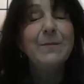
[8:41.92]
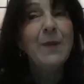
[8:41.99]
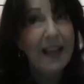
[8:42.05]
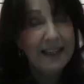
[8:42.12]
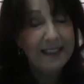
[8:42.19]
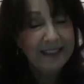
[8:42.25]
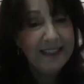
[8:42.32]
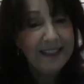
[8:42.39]

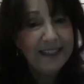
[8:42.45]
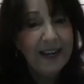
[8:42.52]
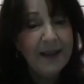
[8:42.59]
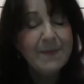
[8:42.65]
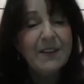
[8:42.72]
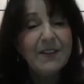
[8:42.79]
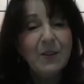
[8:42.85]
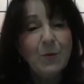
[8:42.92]
I did.
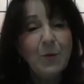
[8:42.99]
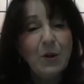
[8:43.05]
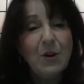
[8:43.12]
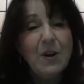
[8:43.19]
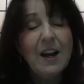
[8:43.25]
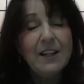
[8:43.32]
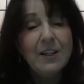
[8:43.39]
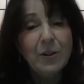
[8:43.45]
I'm a Saguaro
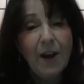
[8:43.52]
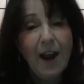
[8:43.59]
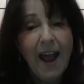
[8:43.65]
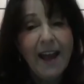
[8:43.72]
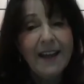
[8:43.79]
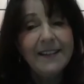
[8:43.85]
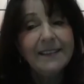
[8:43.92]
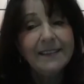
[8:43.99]
High
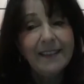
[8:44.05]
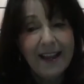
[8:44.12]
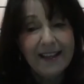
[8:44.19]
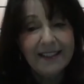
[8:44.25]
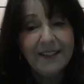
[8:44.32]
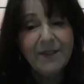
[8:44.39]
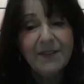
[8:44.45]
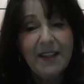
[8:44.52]
grad,
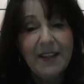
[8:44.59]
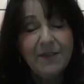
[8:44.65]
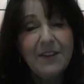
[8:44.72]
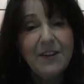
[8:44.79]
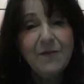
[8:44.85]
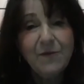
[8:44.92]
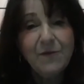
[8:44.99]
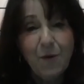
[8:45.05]
class of
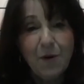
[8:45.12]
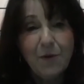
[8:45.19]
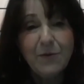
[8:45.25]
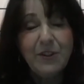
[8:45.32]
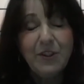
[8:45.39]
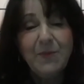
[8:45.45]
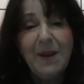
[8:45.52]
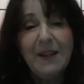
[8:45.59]
74,
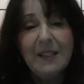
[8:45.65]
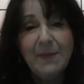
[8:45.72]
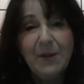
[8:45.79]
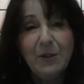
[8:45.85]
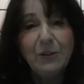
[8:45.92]
which makes me older.